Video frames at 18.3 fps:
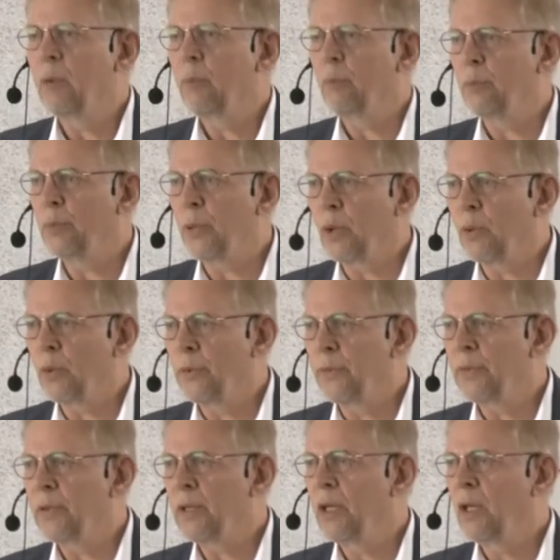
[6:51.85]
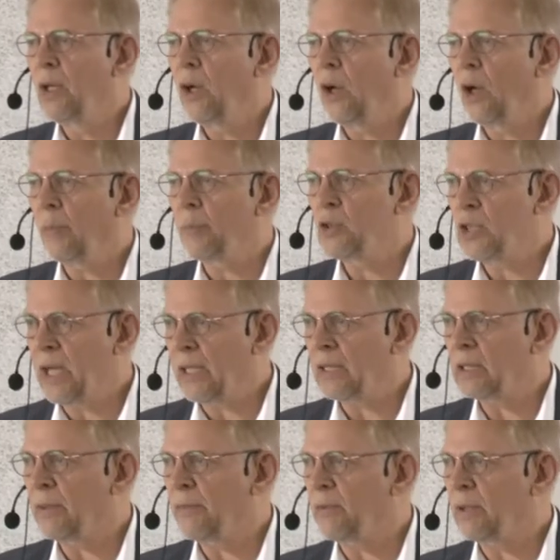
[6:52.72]
both
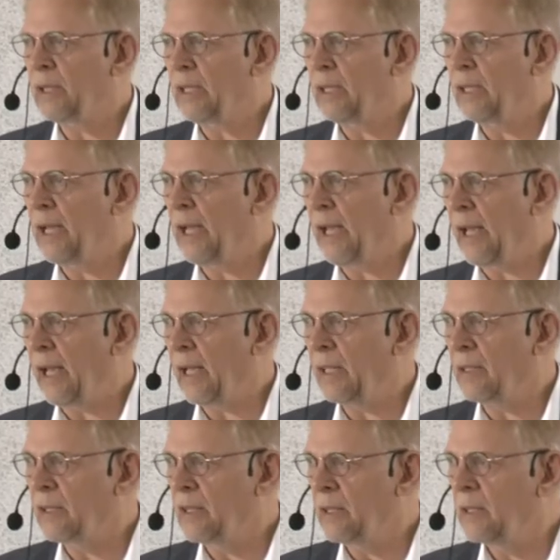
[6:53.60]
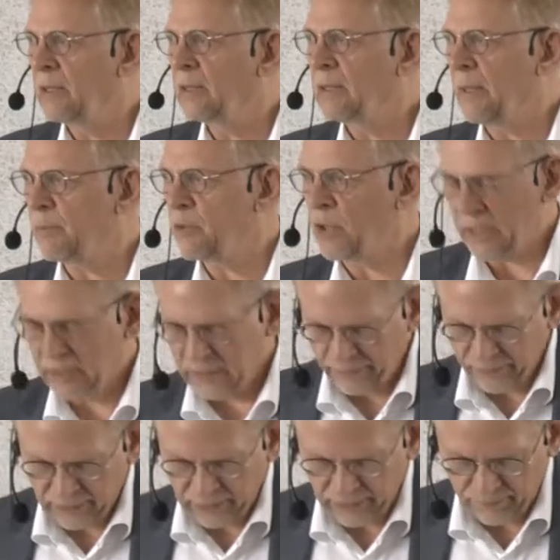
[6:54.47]
objectively and
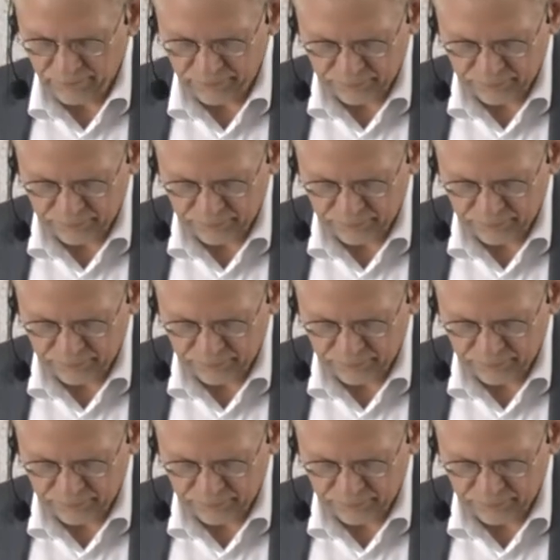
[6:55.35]
subjectively.